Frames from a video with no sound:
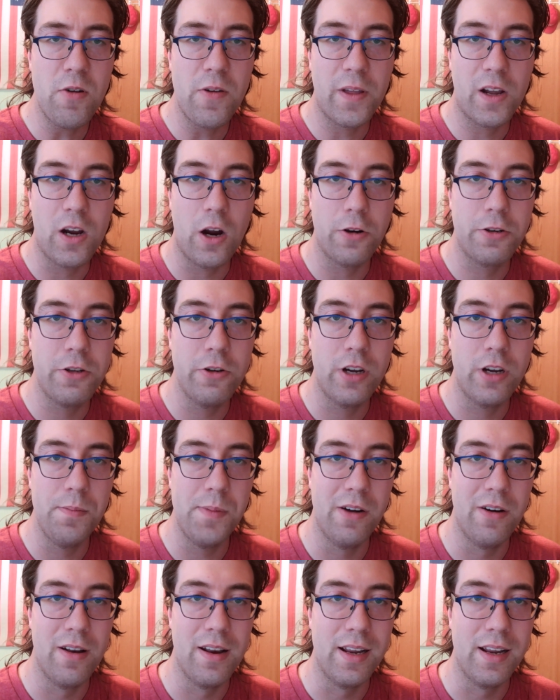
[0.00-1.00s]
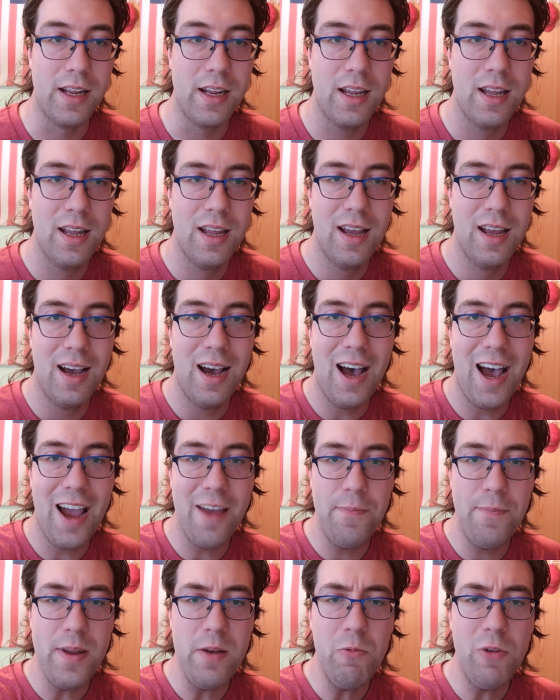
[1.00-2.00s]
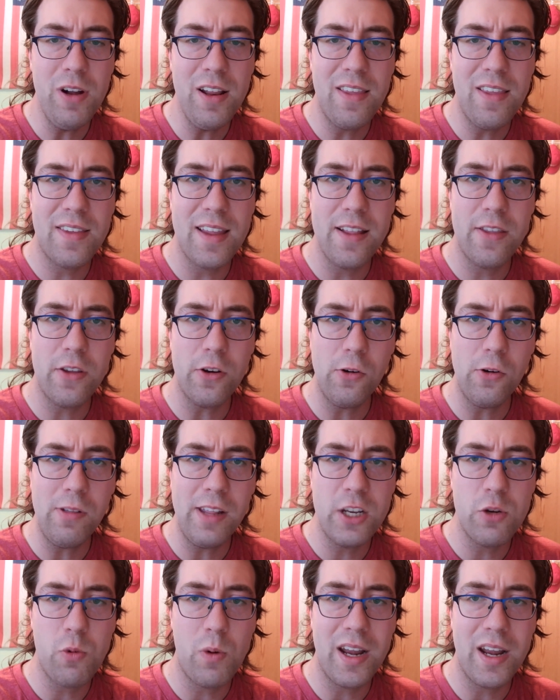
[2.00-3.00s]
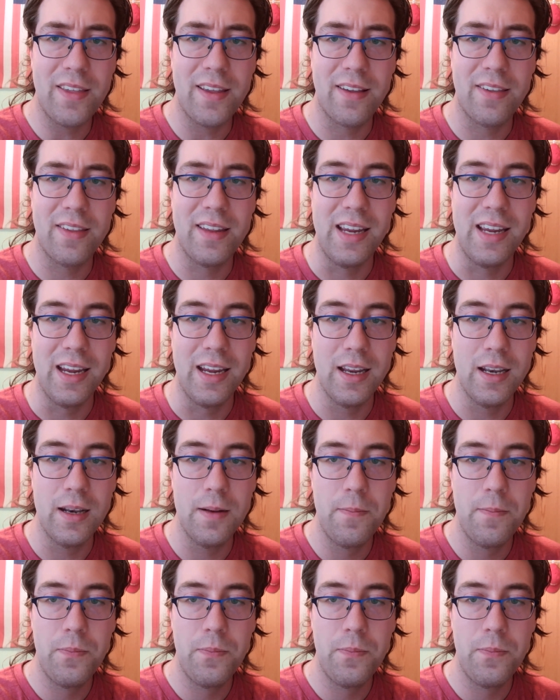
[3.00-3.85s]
of the cartoon community. I've been one since early 2016.